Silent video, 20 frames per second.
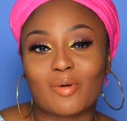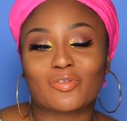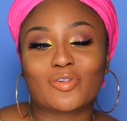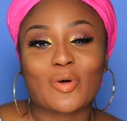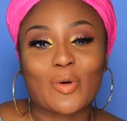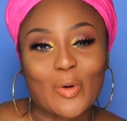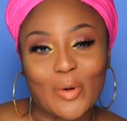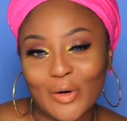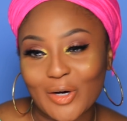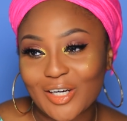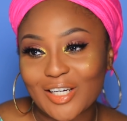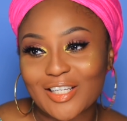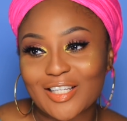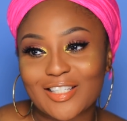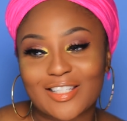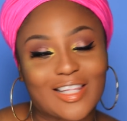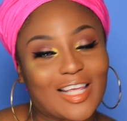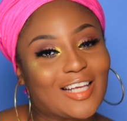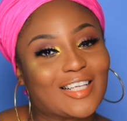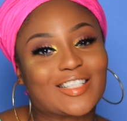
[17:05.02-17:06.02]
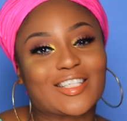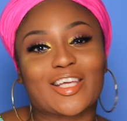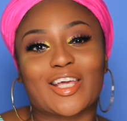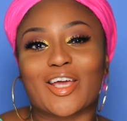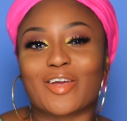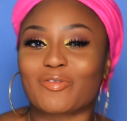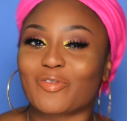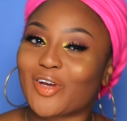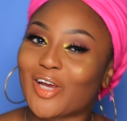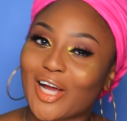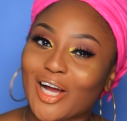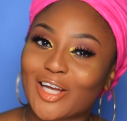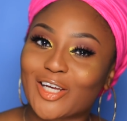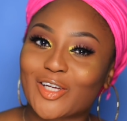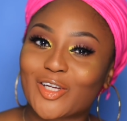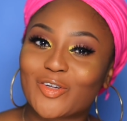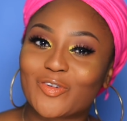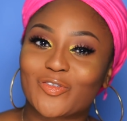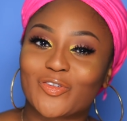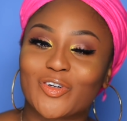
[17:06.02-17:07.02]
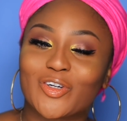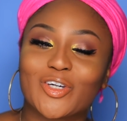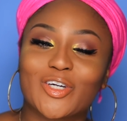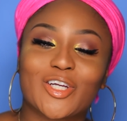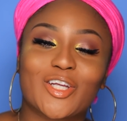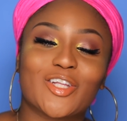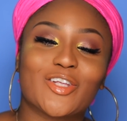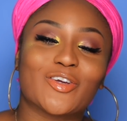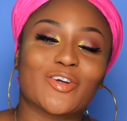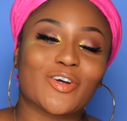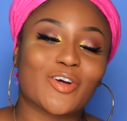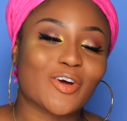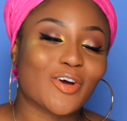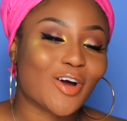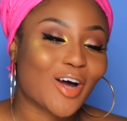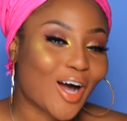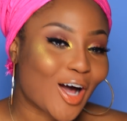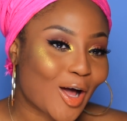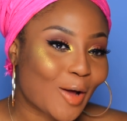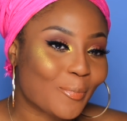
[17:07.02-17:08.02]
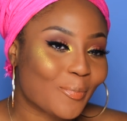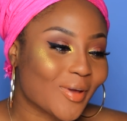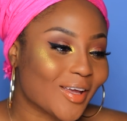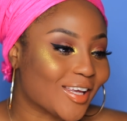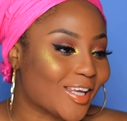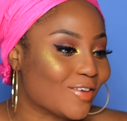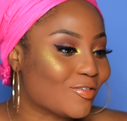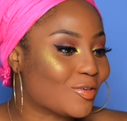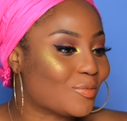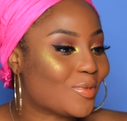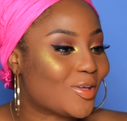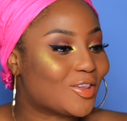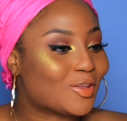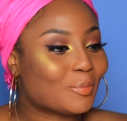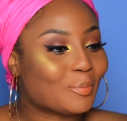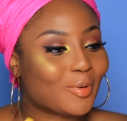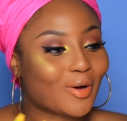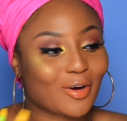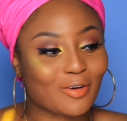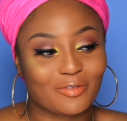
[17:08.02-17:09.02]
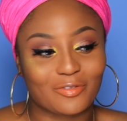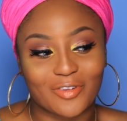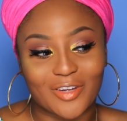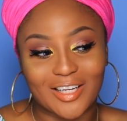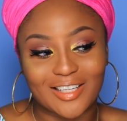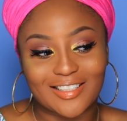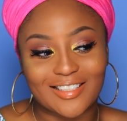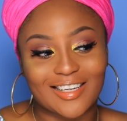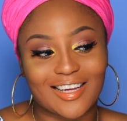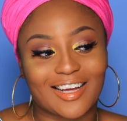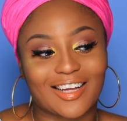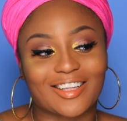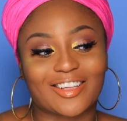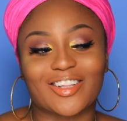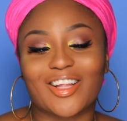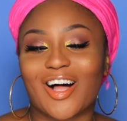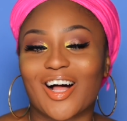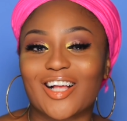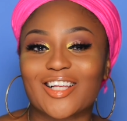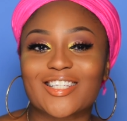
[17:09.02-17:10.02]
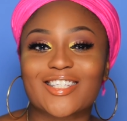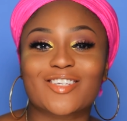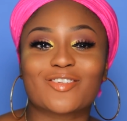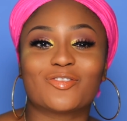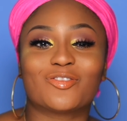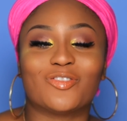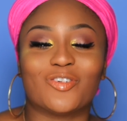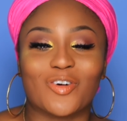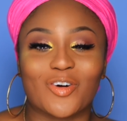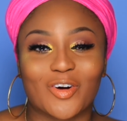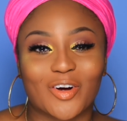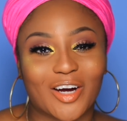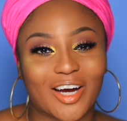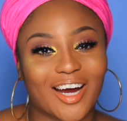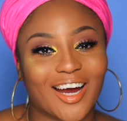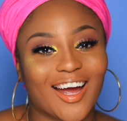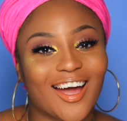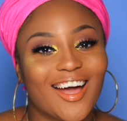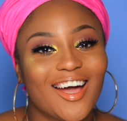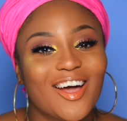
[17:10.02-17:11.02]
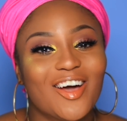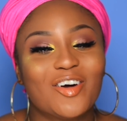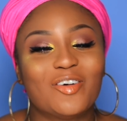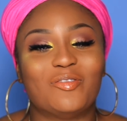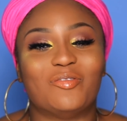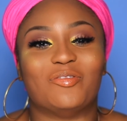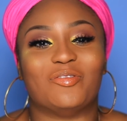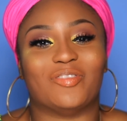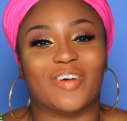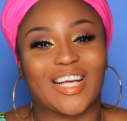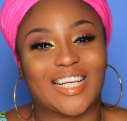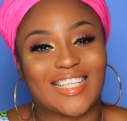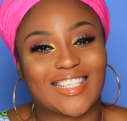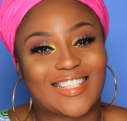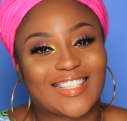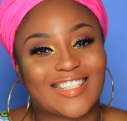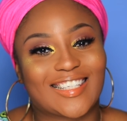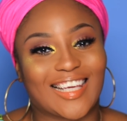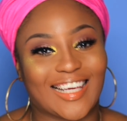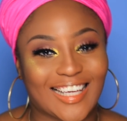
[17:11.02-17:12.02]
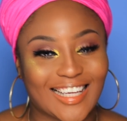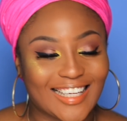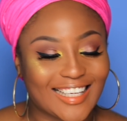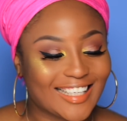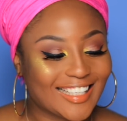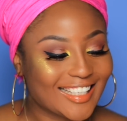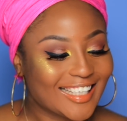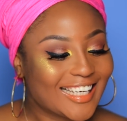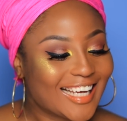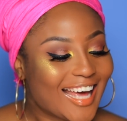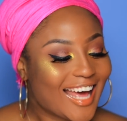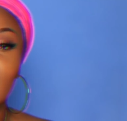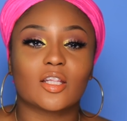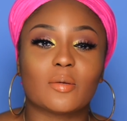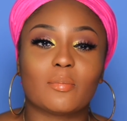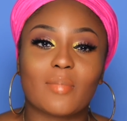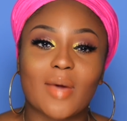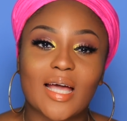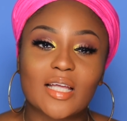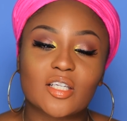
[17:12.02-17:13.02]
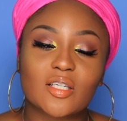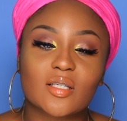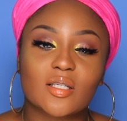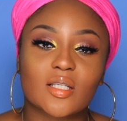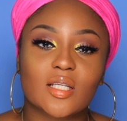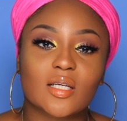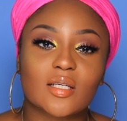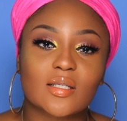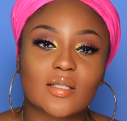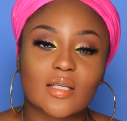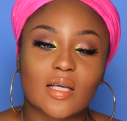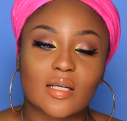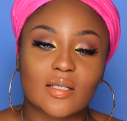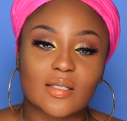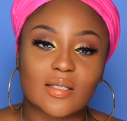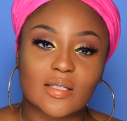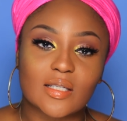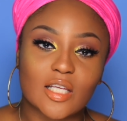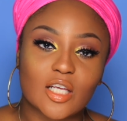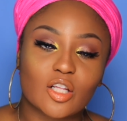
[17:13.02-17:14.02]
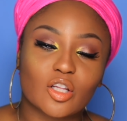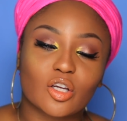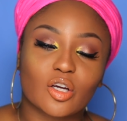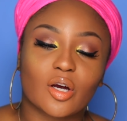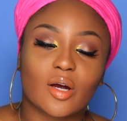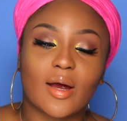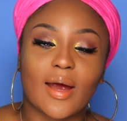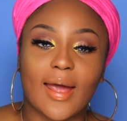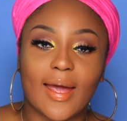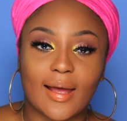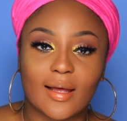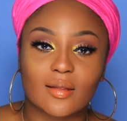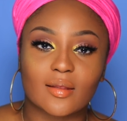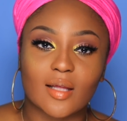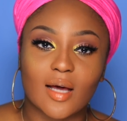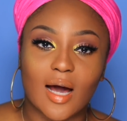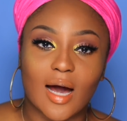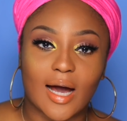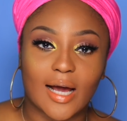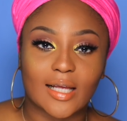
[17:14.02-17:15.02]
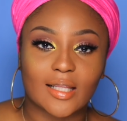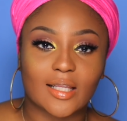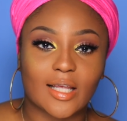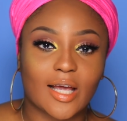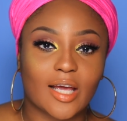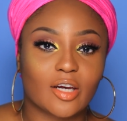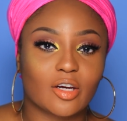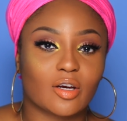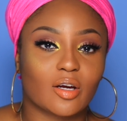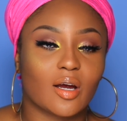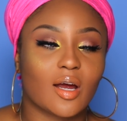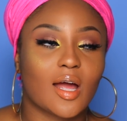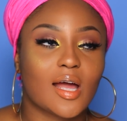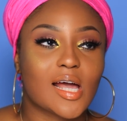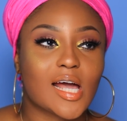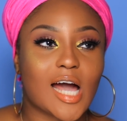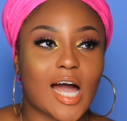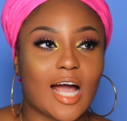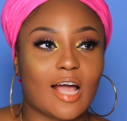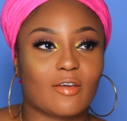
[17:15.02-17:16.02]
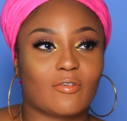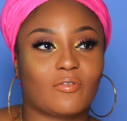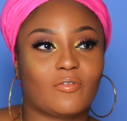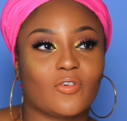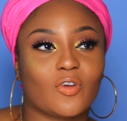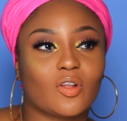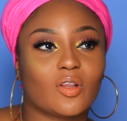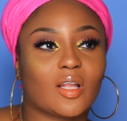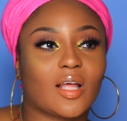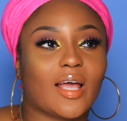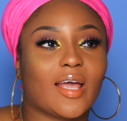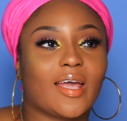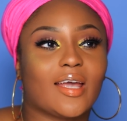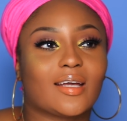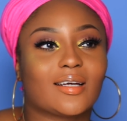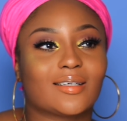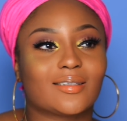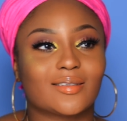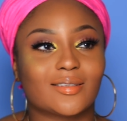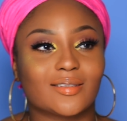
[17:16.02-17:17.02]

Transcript: of course. Thanks again, Rihanna, for hooking your girl up and giving me the perfect gloss for my skin. The Match Stix concealer and the highlighter, I feel like